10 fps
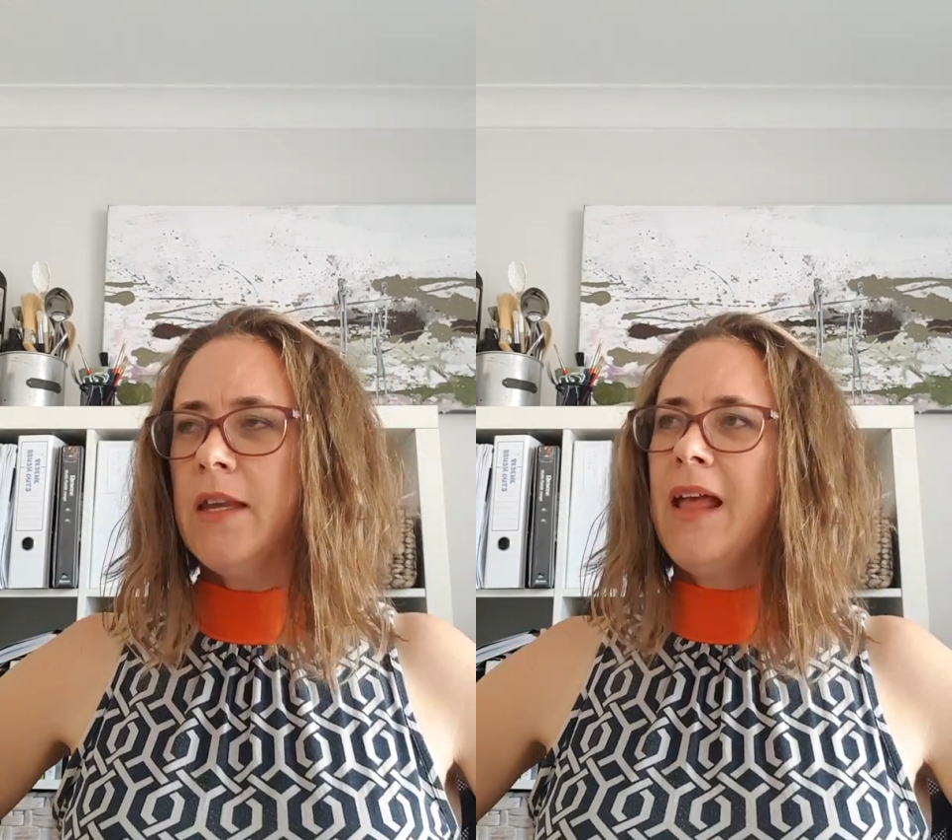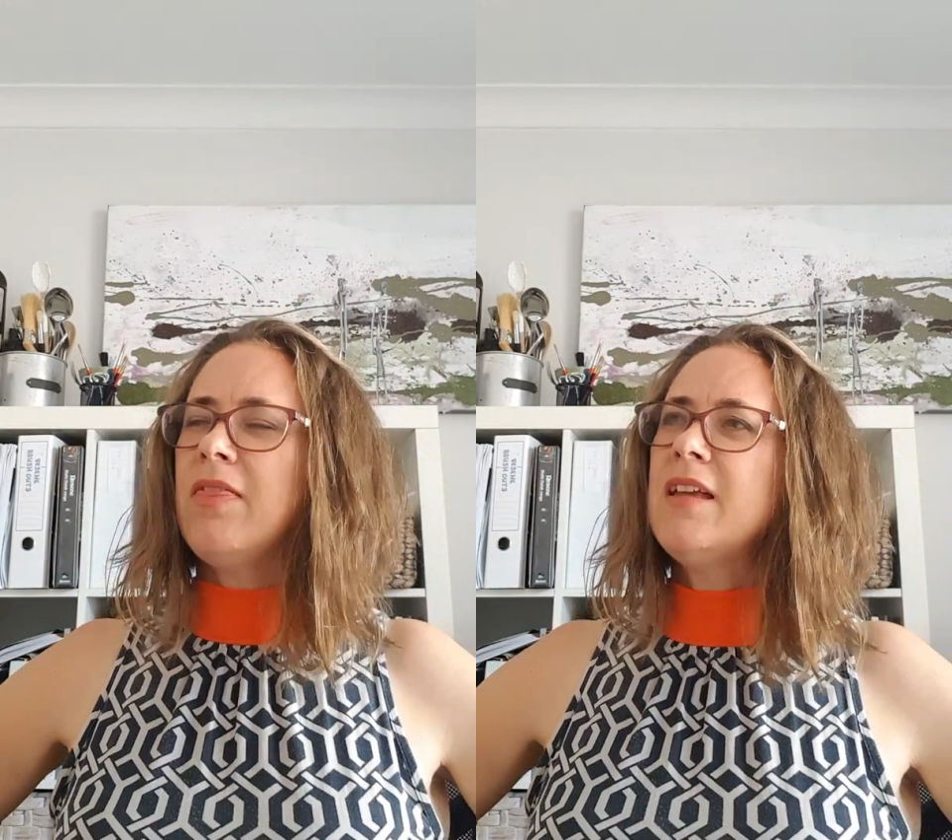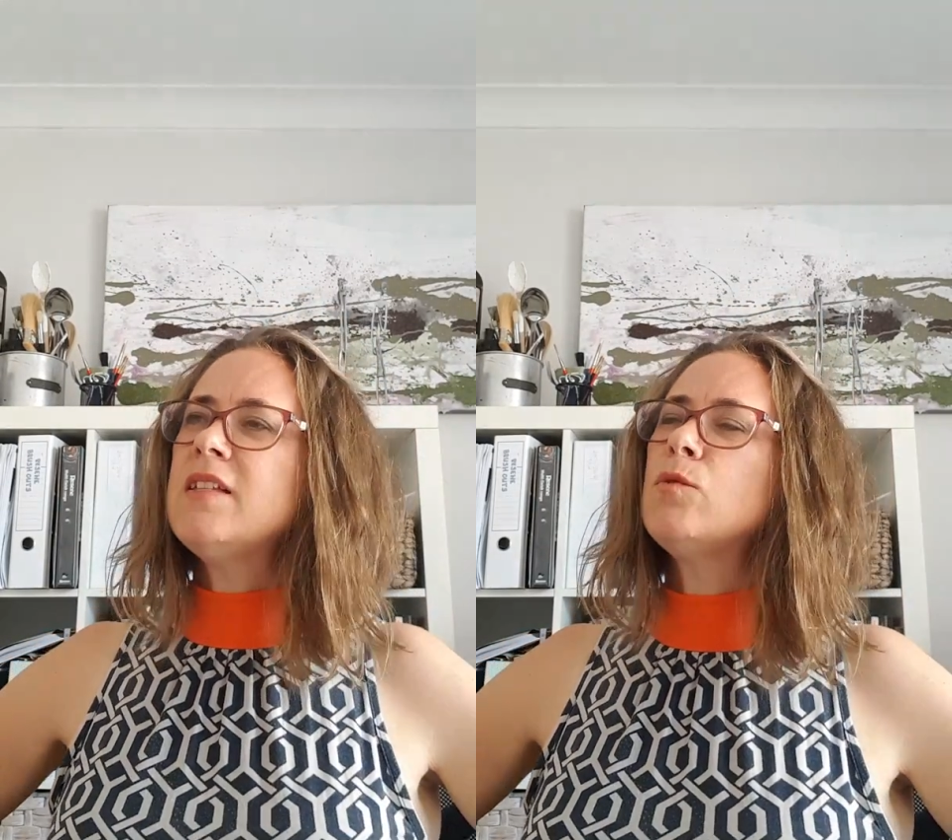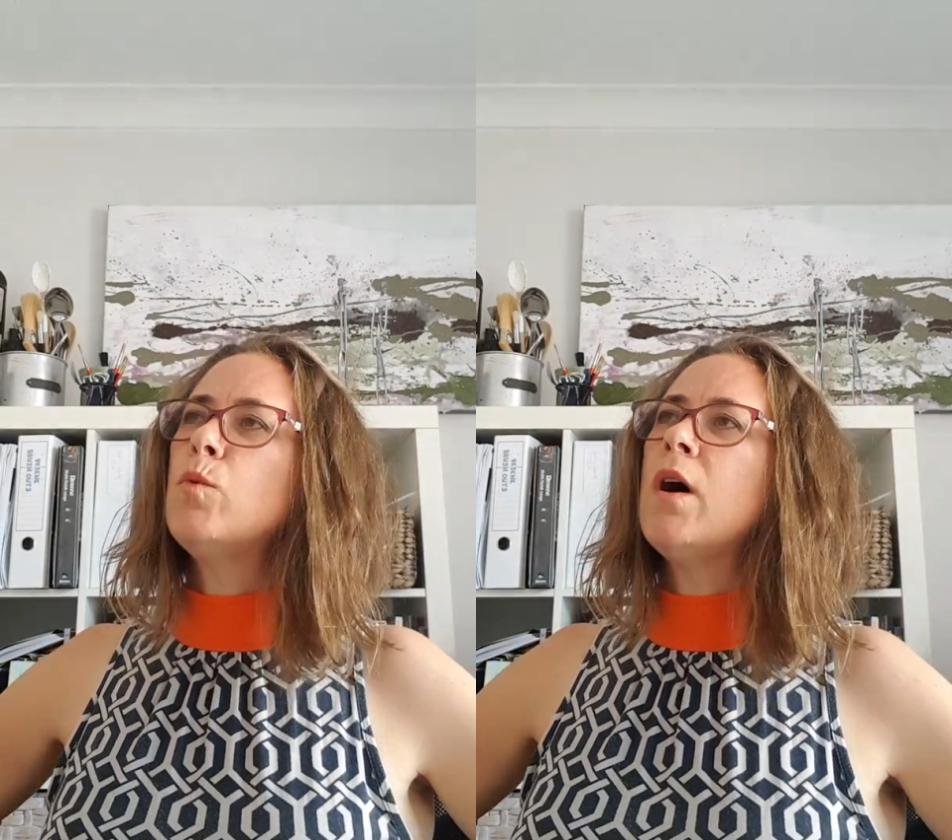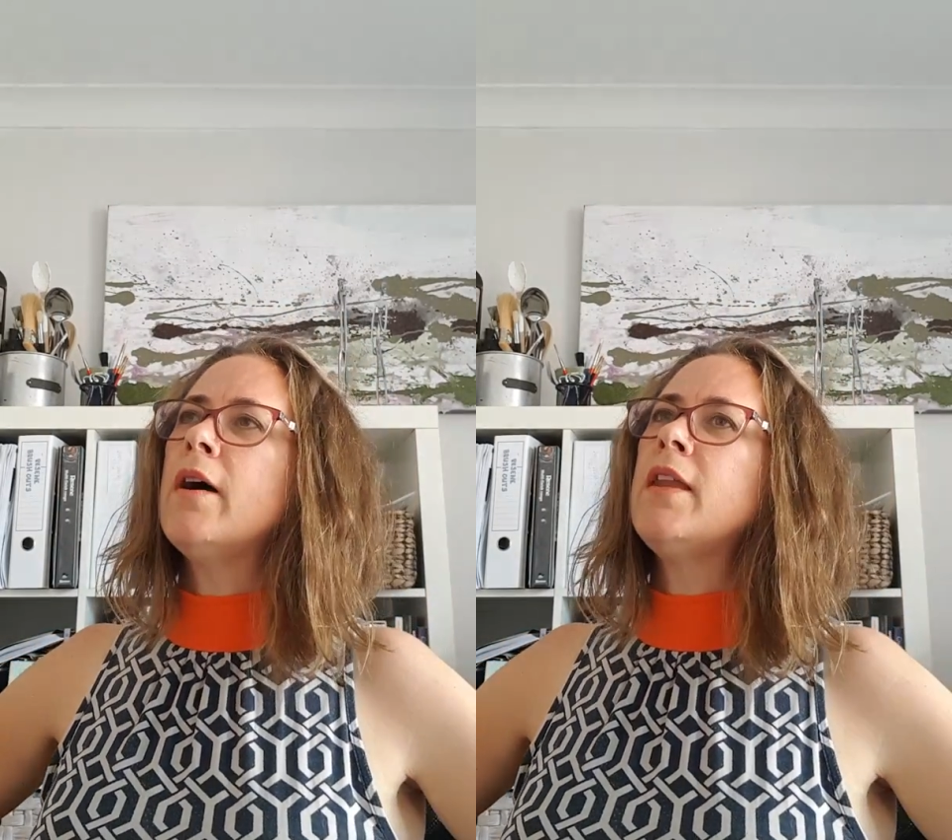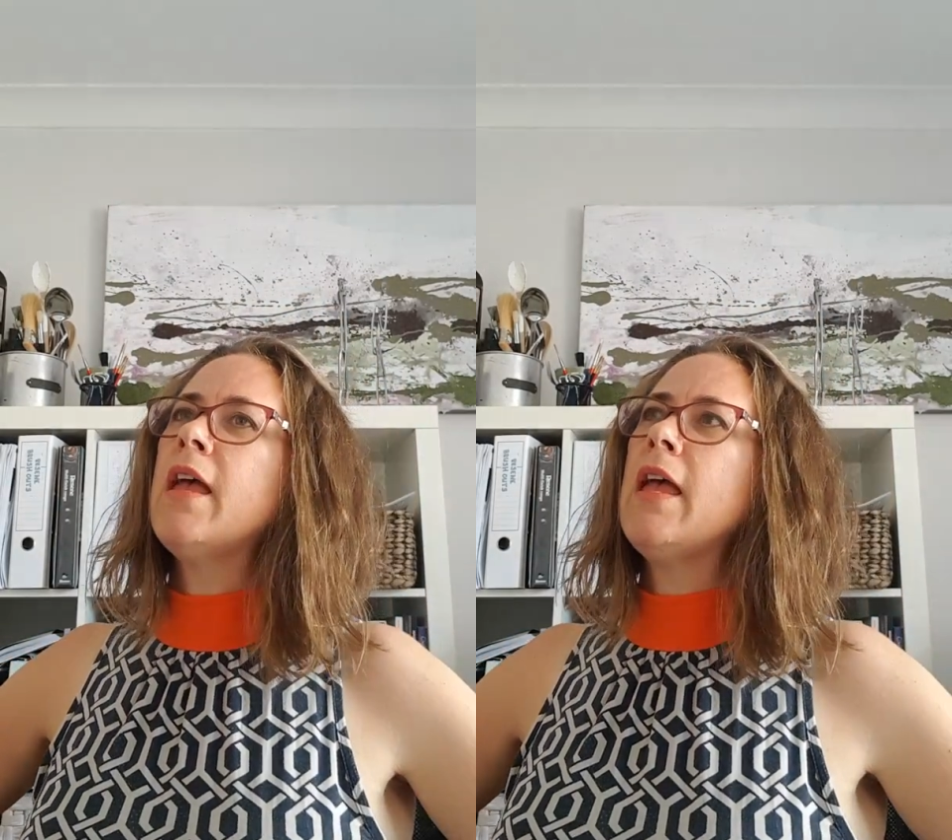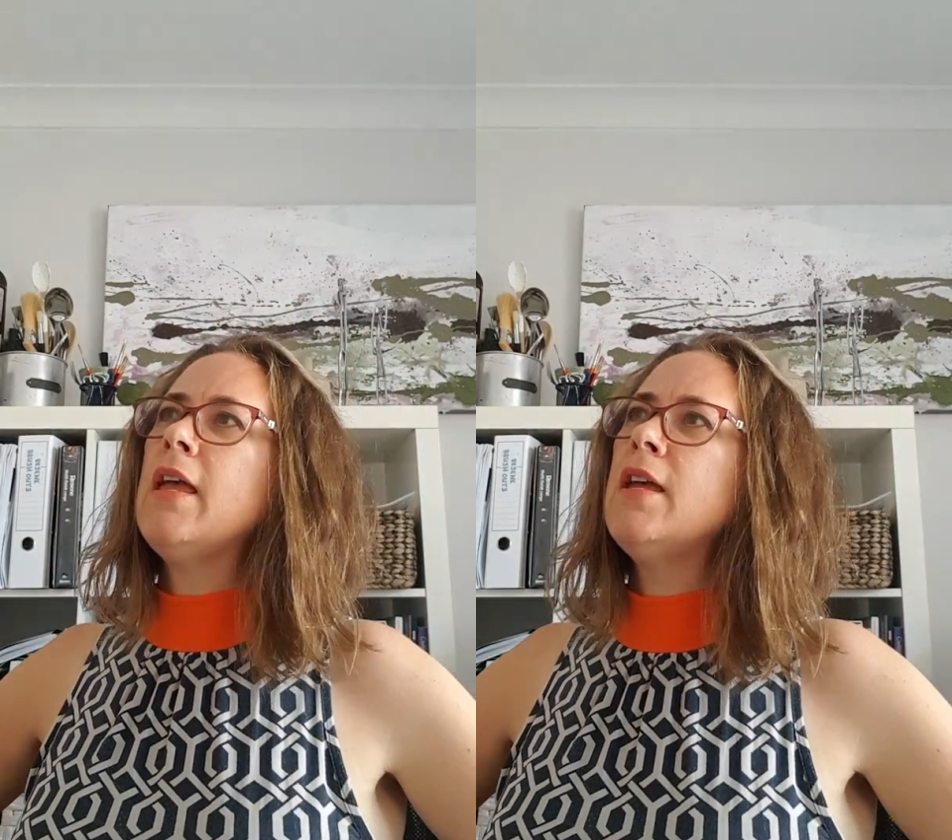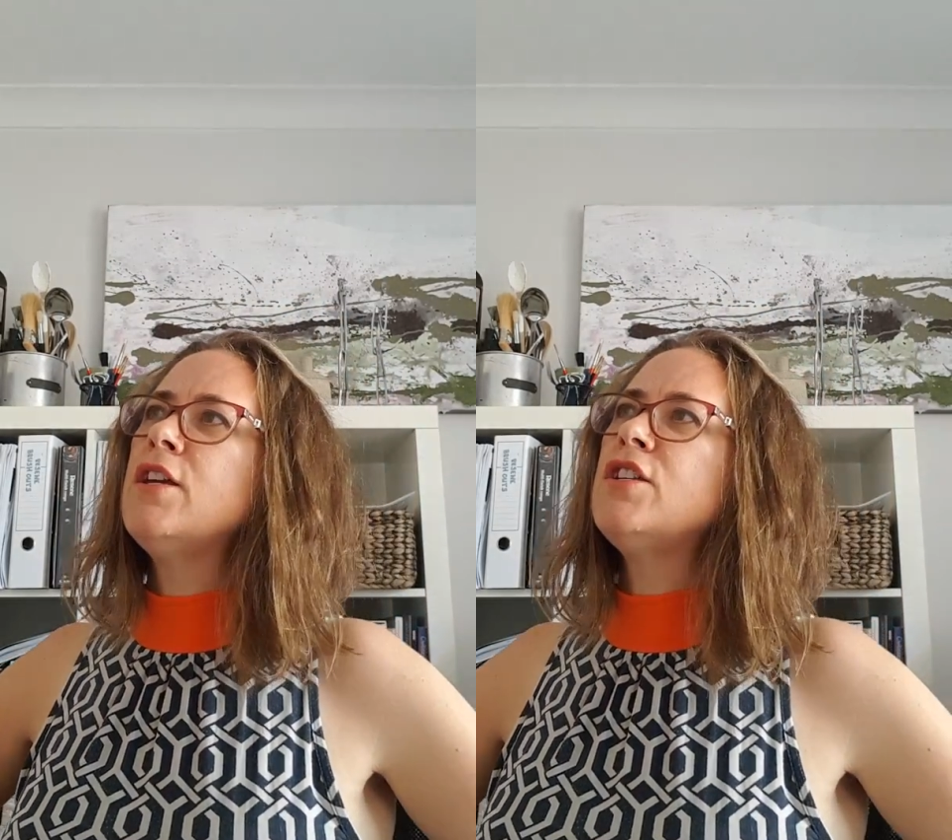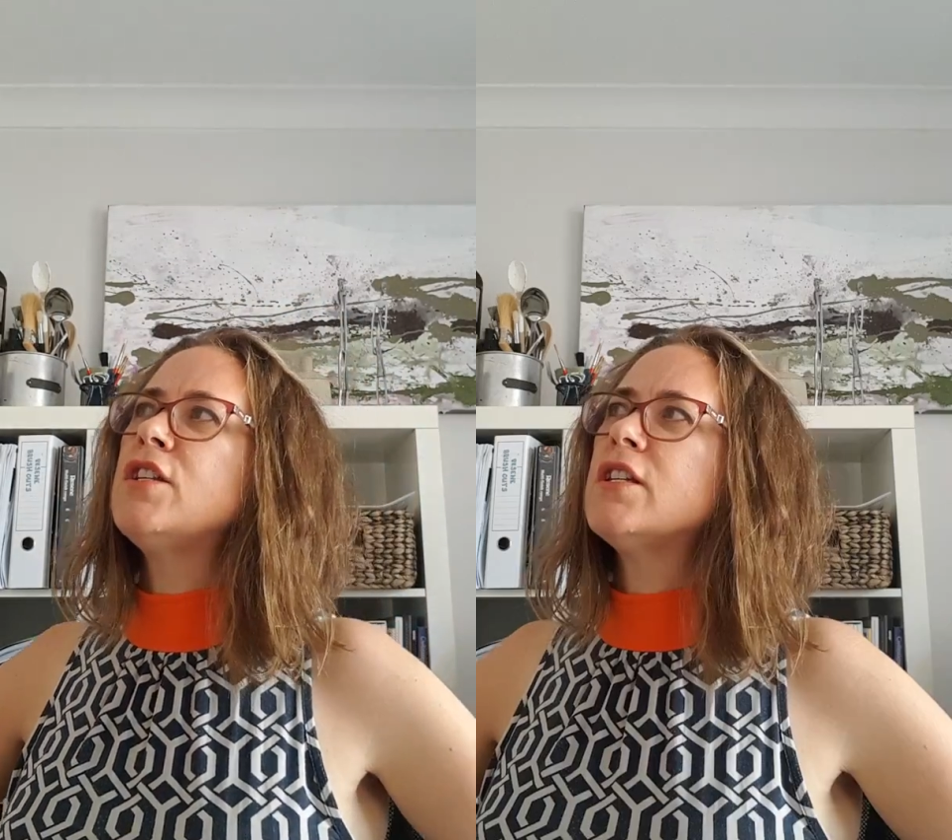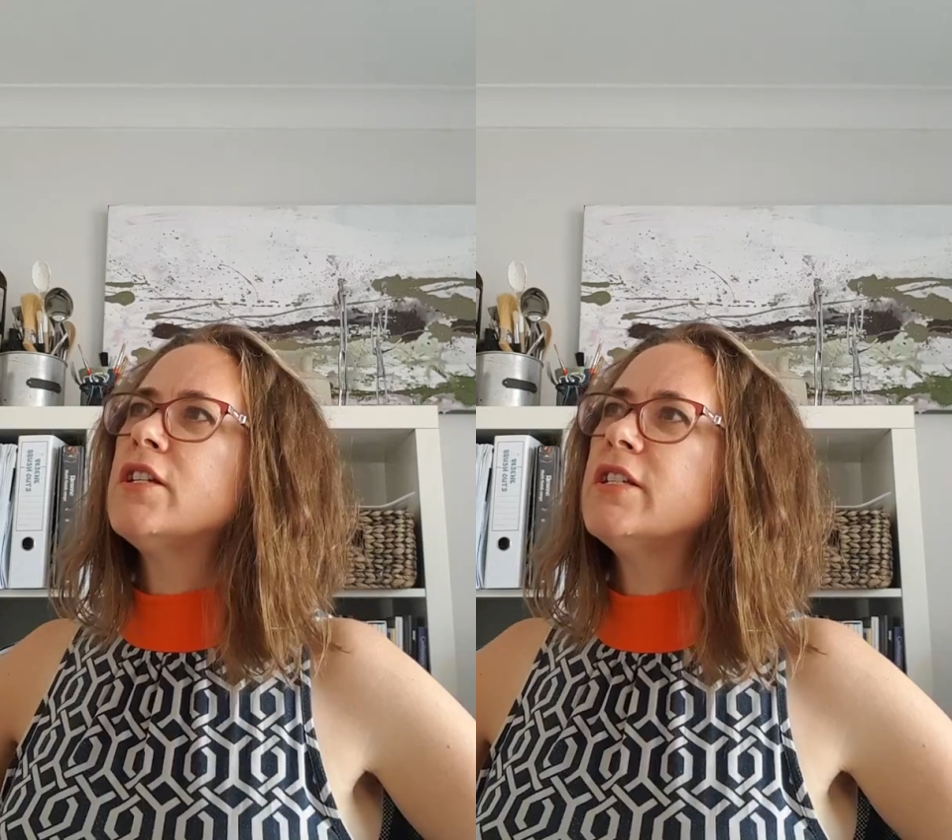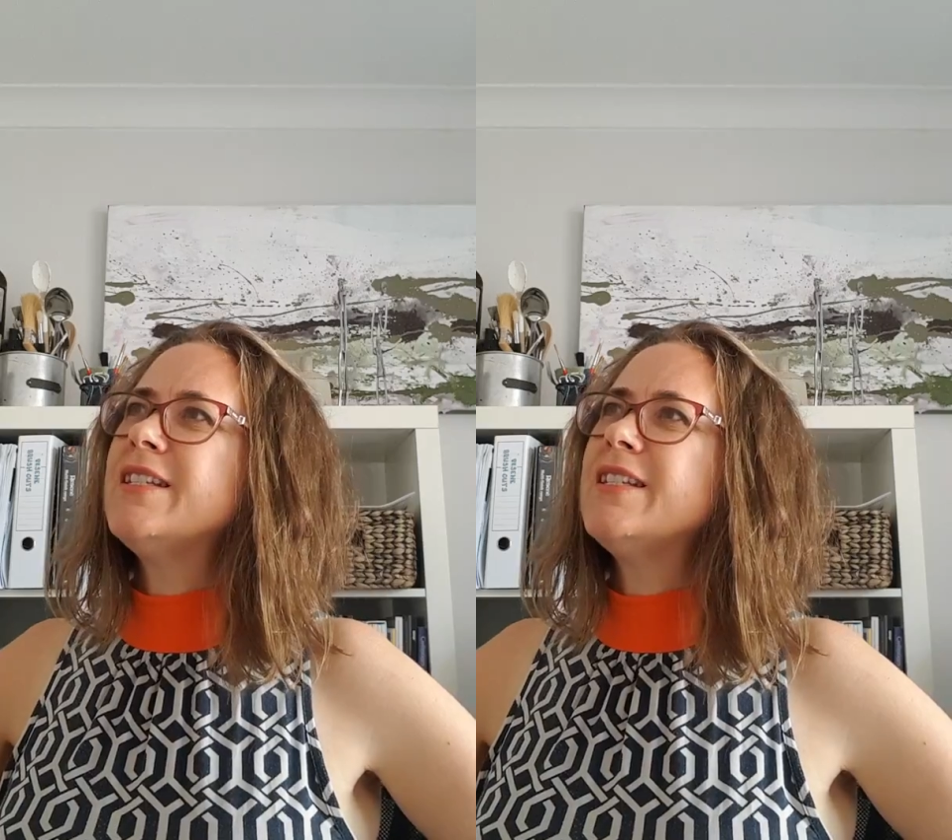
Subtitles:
Now, this one is